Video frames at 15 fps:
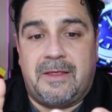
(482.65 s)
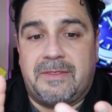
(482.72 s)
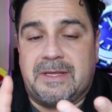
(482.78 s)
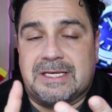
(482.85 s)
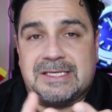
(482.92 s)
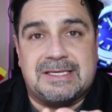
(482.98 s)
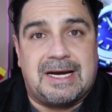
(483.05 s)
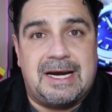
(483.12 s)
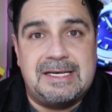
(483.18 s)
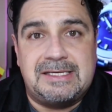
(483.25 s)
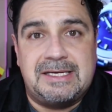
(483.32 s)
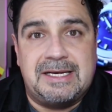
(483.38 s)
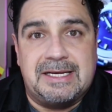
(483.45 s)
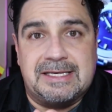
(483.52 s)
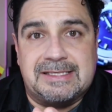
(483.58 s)
The
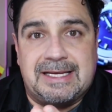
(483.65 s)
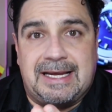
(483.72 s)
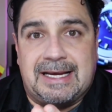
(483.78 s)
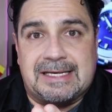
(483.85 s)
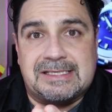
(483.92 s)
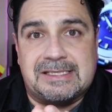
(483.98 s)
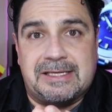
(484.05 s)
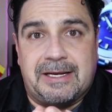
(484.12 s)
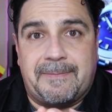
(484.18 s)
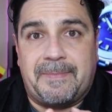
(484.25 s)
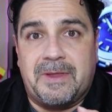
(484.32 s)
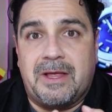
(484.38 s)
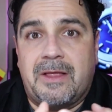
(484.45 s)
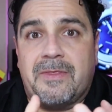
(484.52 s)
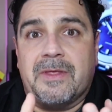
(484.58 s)
sizing is excellent.
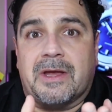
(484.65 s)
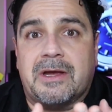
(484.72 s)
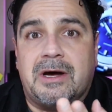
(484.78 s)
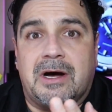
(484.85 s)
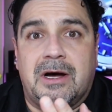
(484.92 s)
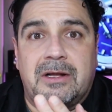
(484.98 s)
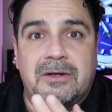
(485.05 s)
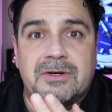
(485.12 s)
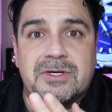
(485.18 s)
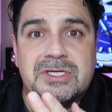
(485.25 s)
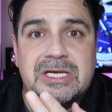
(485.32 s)
The color